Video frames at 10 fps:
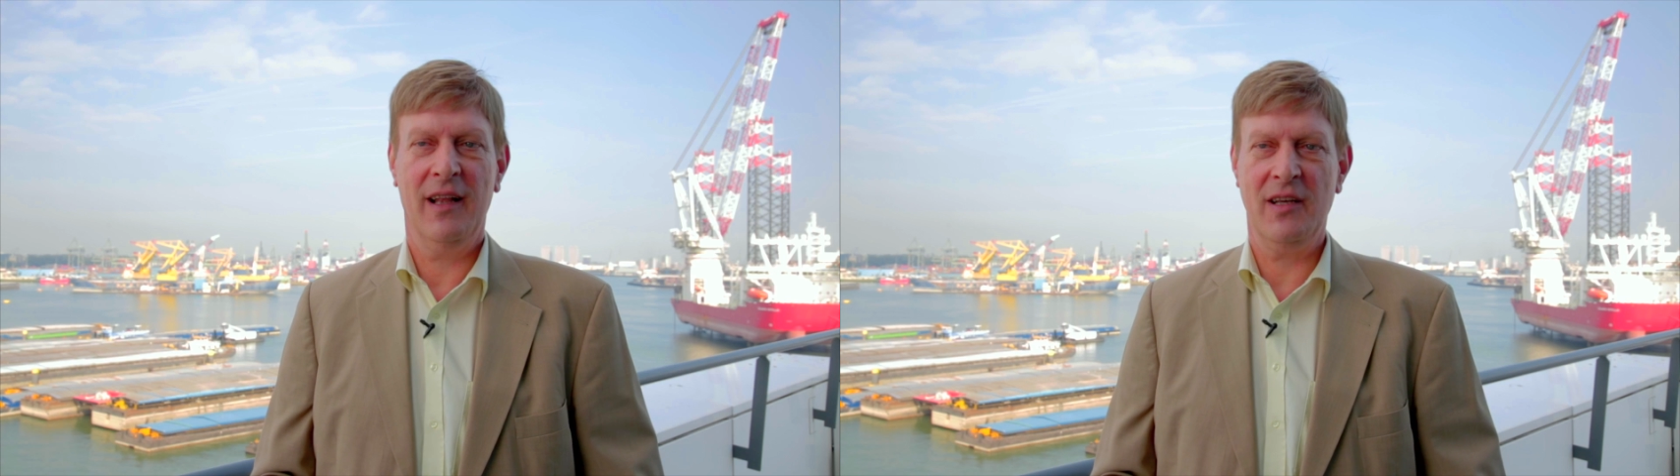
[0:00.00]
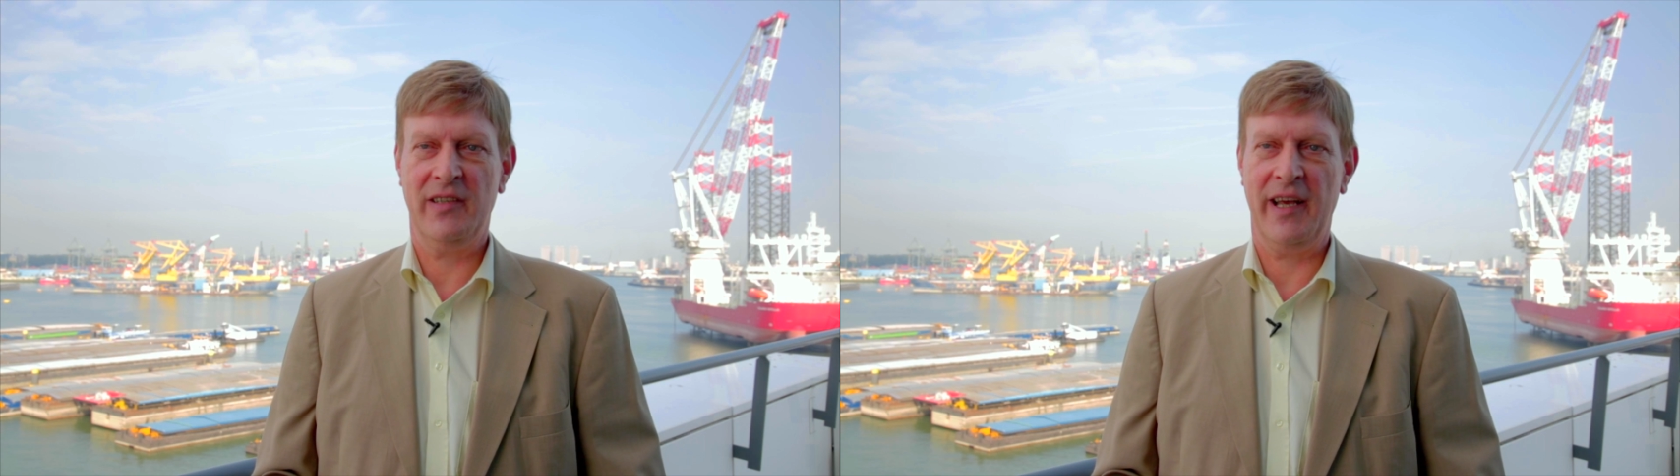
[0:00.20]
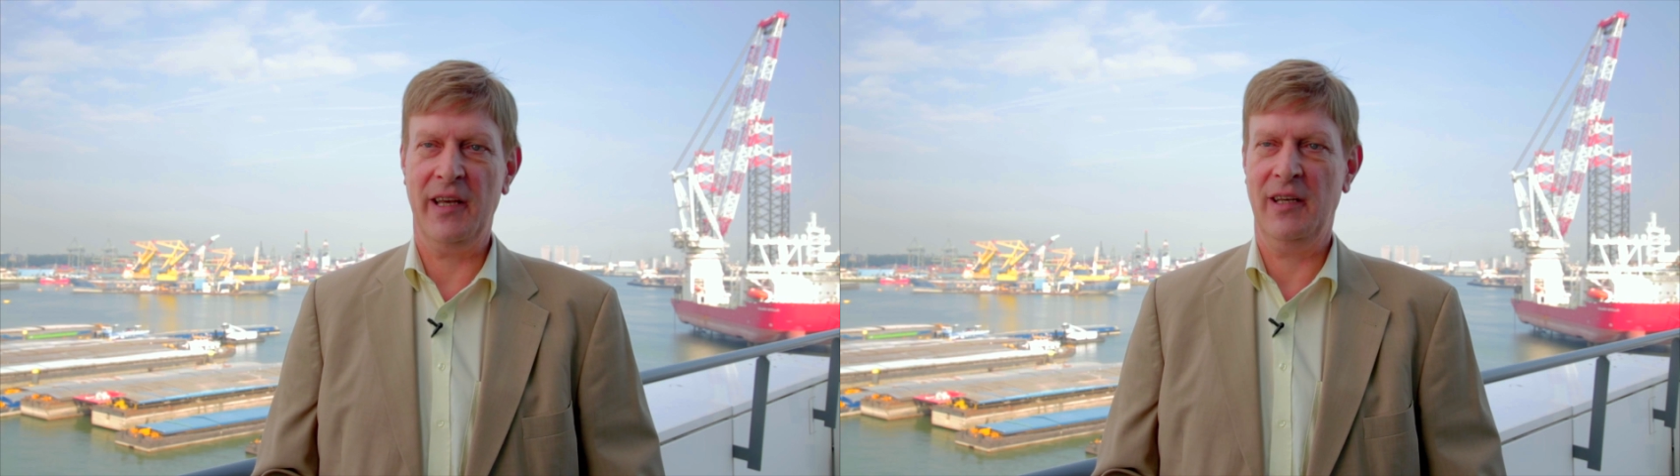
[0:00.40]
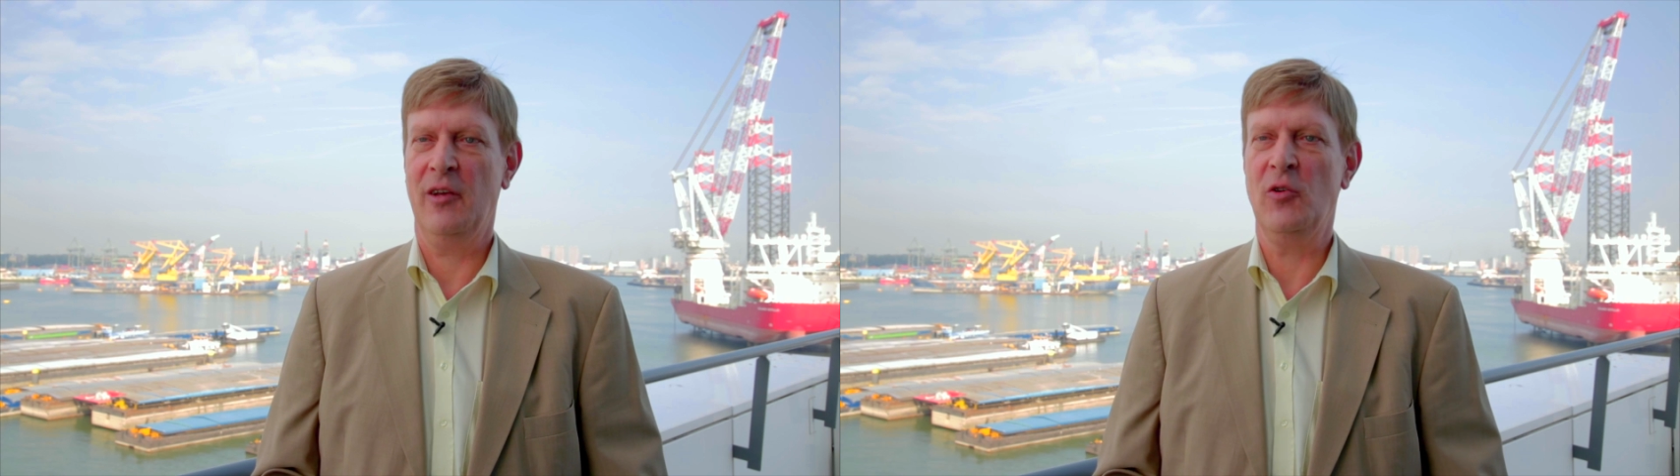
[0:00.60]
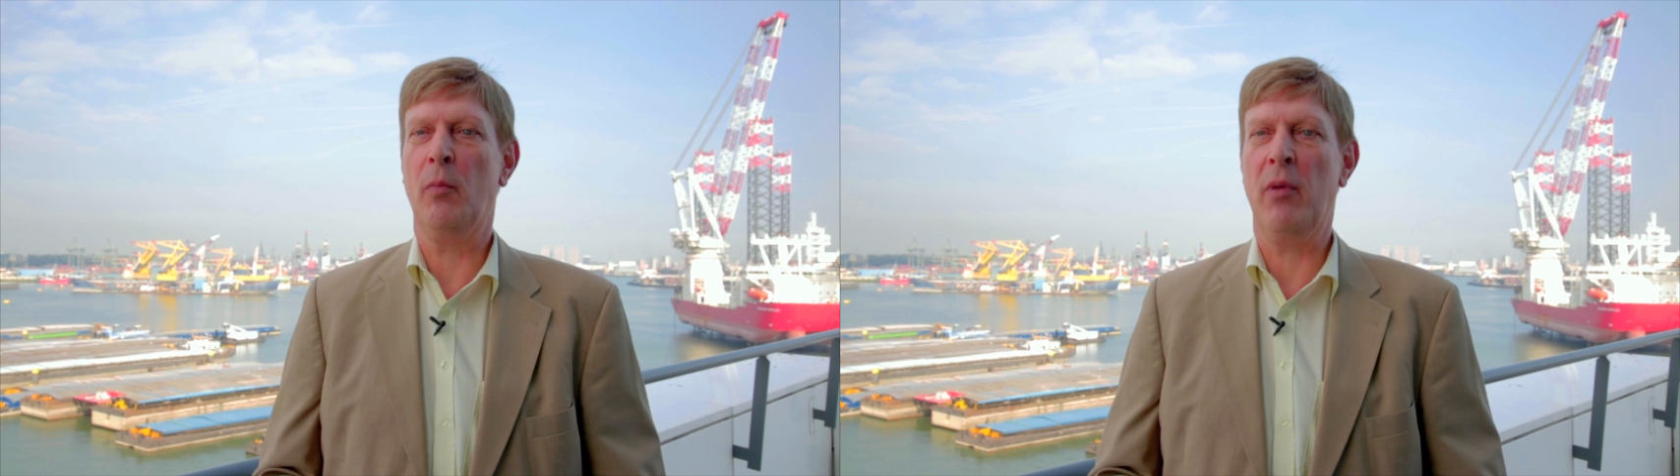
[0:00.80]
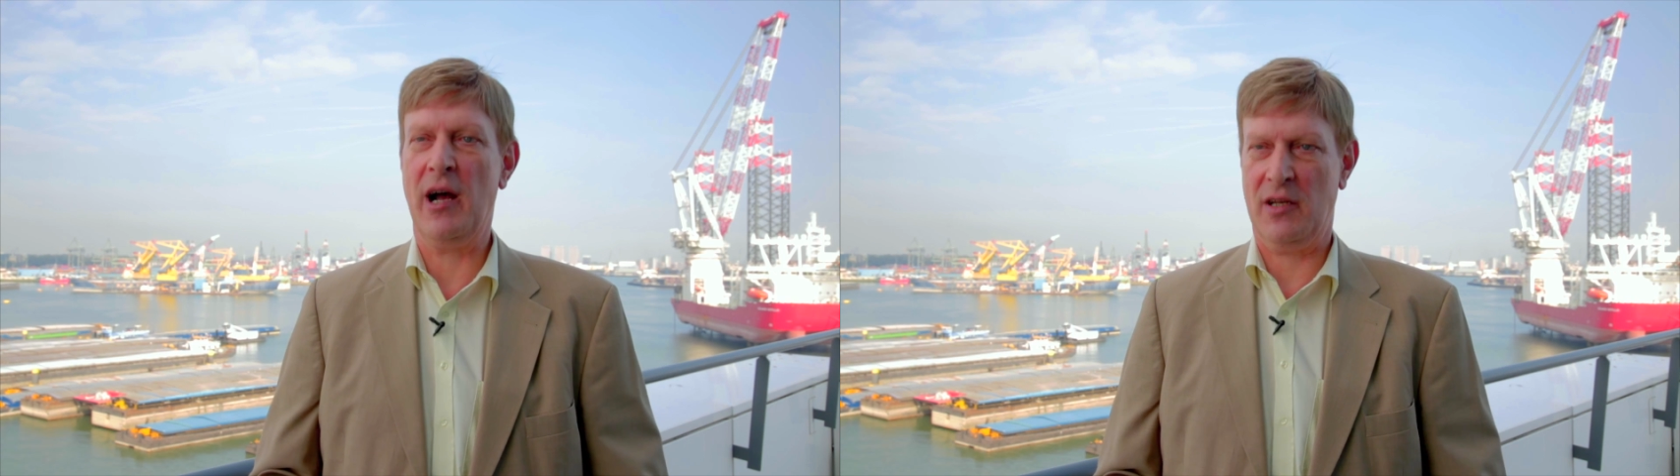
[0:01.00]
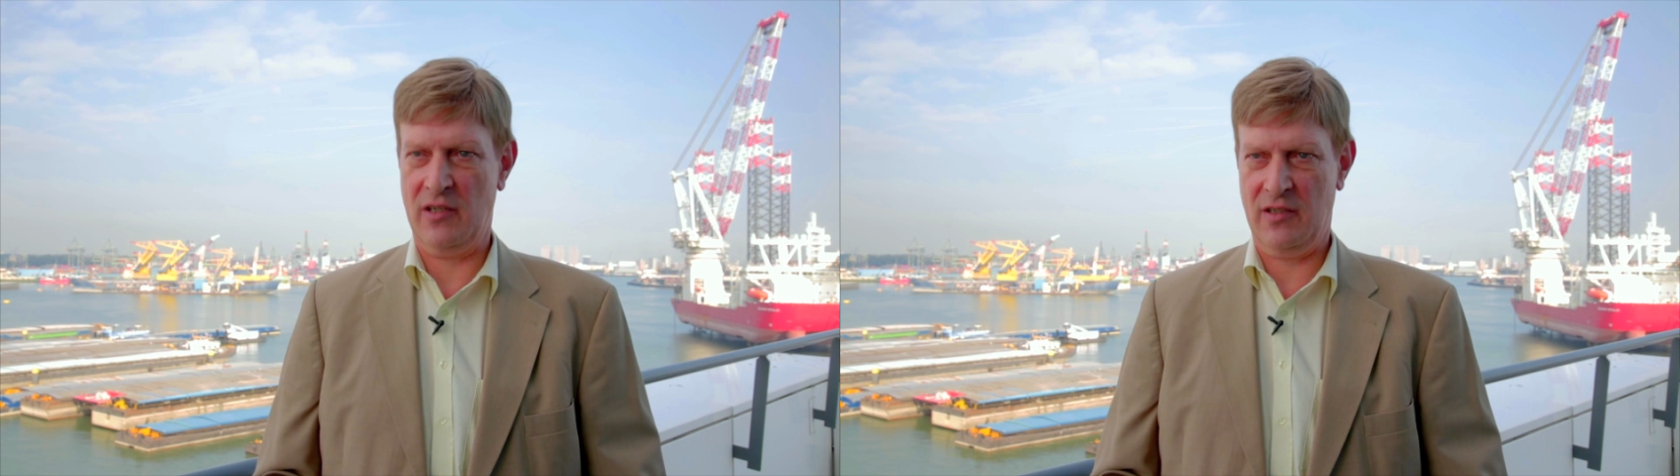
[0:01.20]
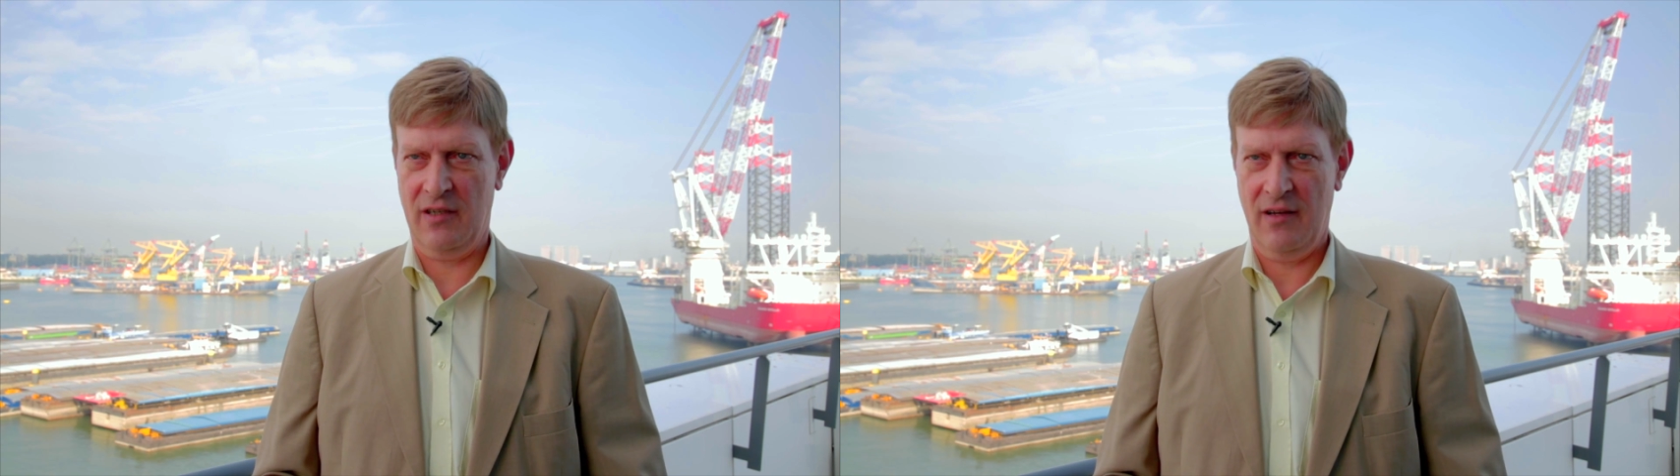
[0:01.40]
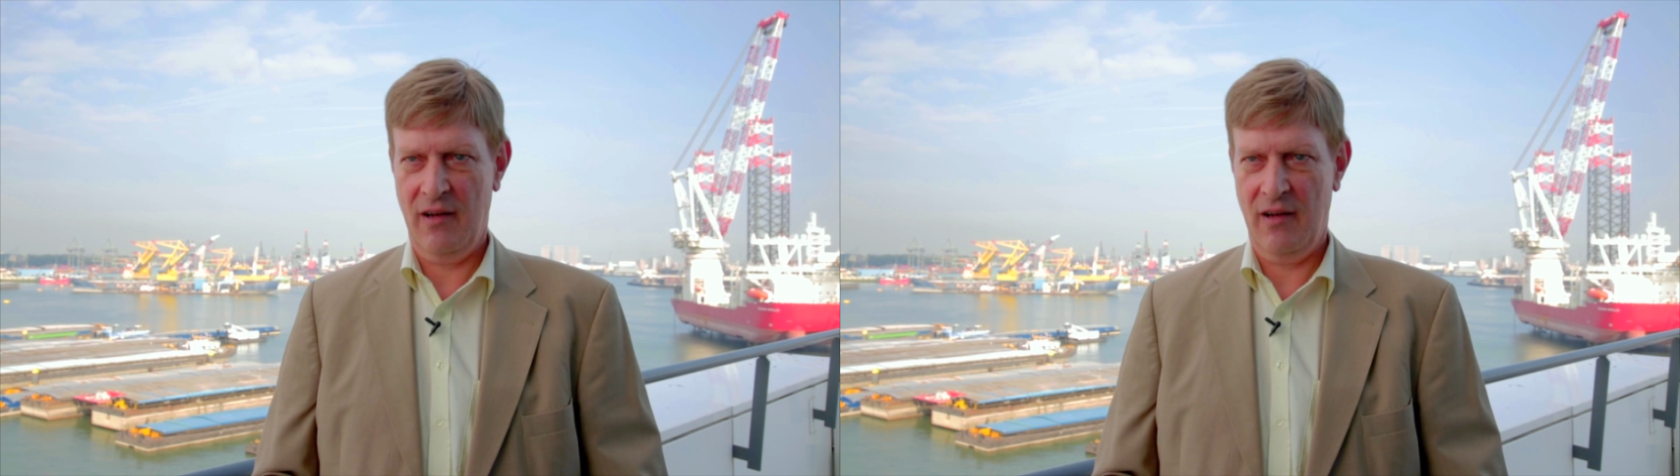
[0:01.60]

let's say, your partners.